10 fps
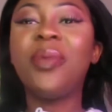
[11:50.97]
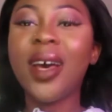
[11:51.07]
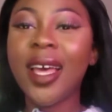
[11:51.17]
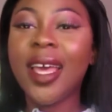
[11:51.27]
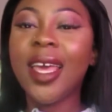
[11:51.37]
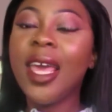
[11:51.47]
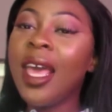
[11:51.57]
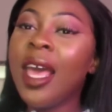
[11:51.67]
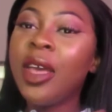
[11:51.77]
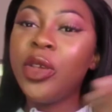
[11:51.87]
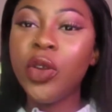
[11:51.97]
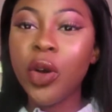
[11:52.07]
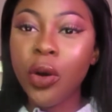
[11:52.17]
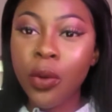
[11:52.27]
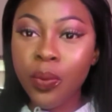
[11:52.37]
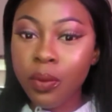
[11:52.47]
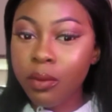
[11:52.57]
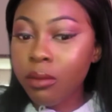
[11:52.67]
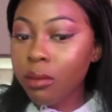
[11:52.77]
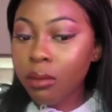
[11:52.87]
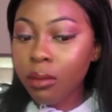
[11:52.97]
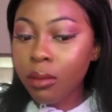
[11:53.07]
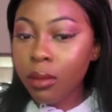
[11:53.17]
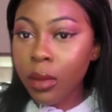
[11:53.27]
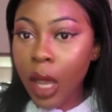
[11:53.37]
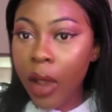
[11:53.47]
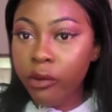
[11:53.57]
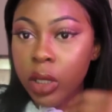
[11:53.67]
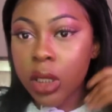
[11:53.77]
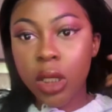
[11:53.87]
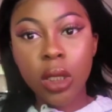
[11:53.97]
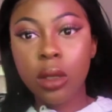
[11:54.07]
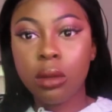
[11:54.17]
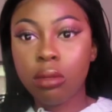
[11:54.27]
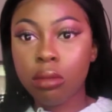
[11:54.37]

But, you know, I really just